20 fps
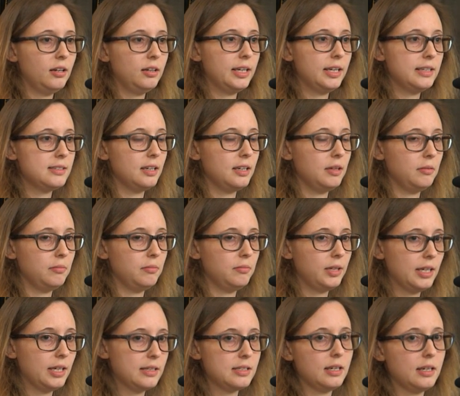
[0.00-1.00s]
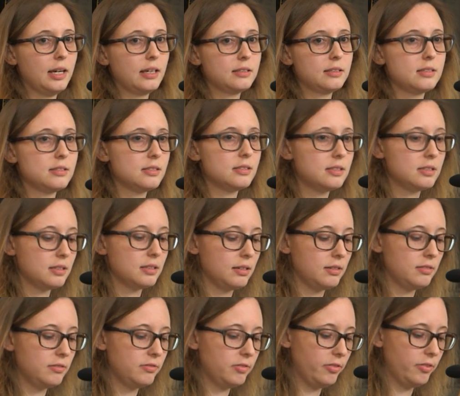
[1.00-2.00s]
getting actors
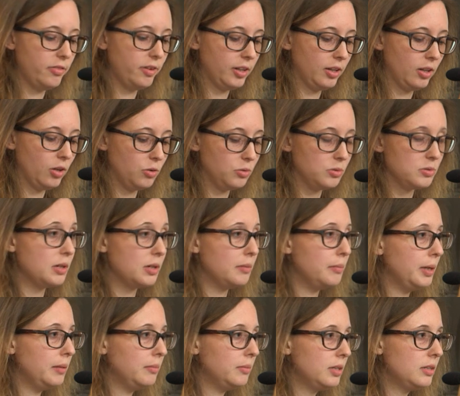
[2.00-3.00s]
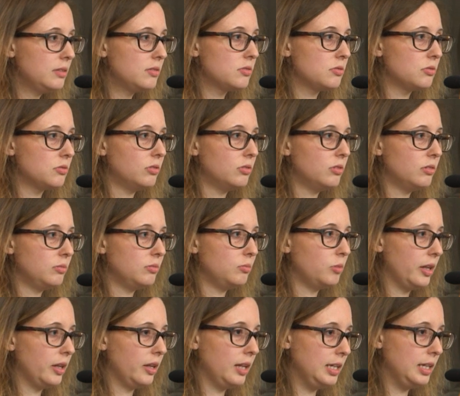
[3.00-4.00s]
to fulfill old commitments or
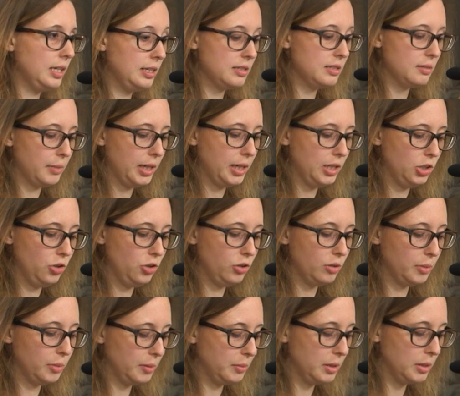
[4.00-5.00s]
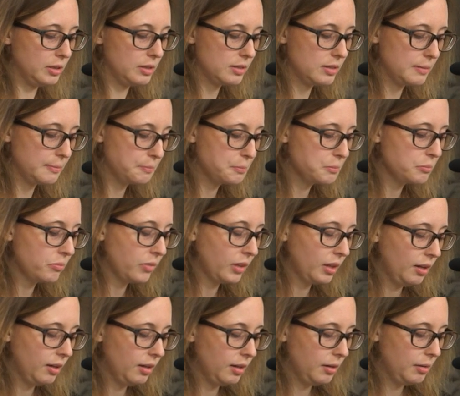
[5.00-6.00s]
whether they need to make new commitments.
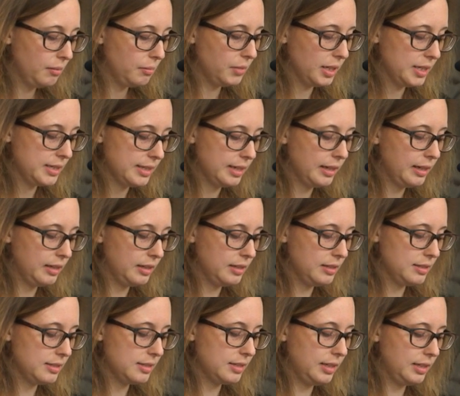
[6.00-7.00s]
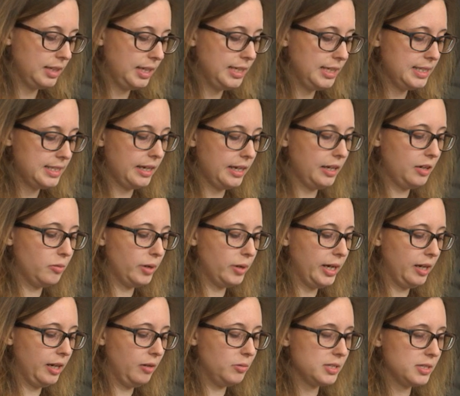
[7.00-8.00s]
My second key
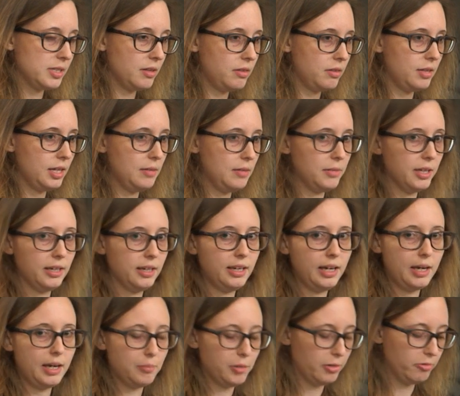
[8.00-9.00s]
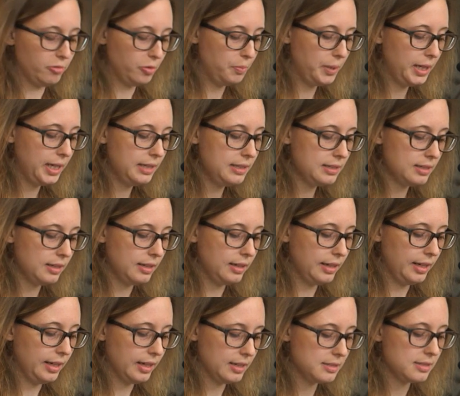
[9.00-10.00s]
takeaway was a theme that came up
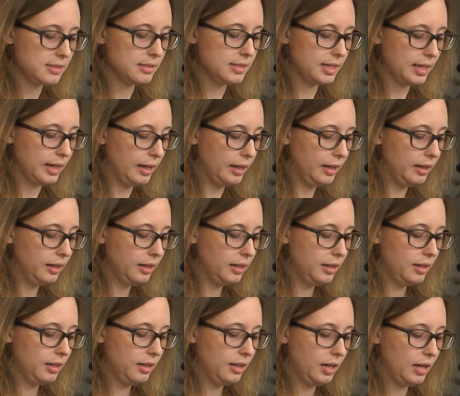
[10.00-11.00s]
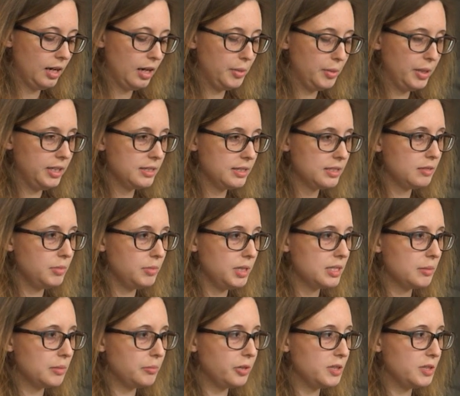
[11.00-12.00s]
repeatedly yesterday, and this can be
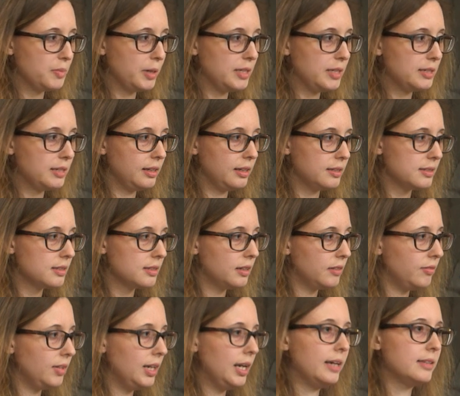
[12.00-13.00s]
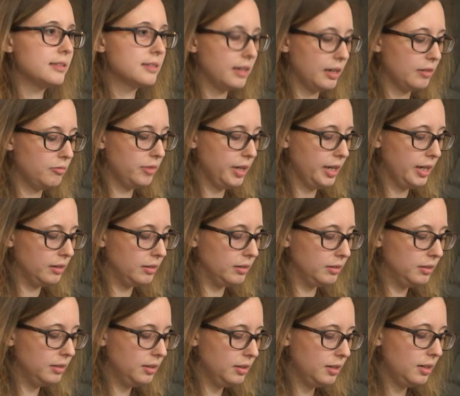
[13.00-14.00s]
summarized basically as kind of let's get
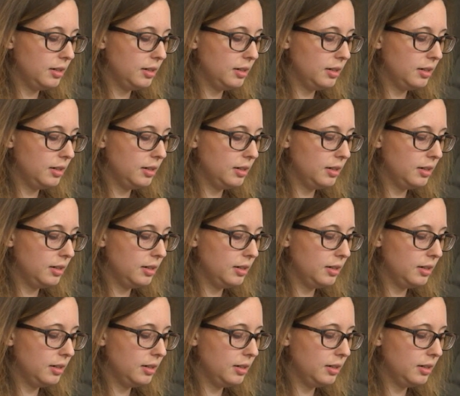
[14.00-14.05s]
real.